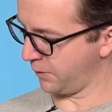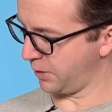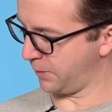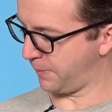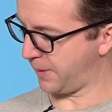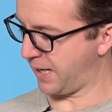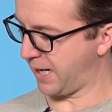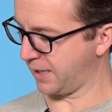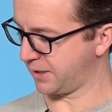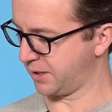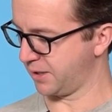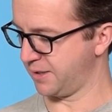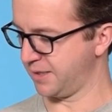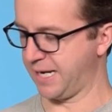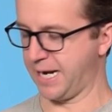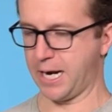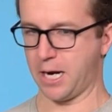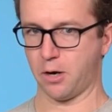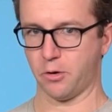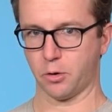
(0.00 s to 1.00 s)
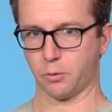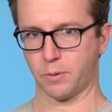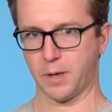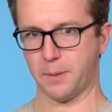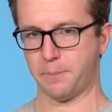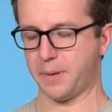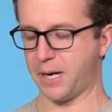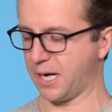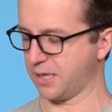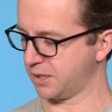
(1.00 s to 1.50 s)
the red box is
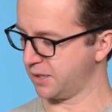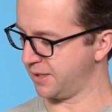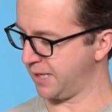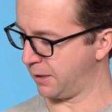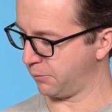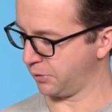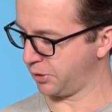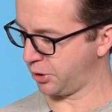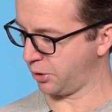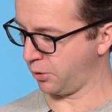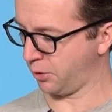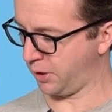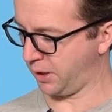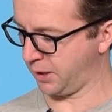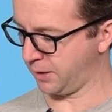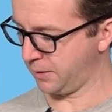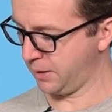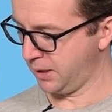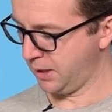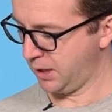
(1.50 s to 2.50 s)
now returning.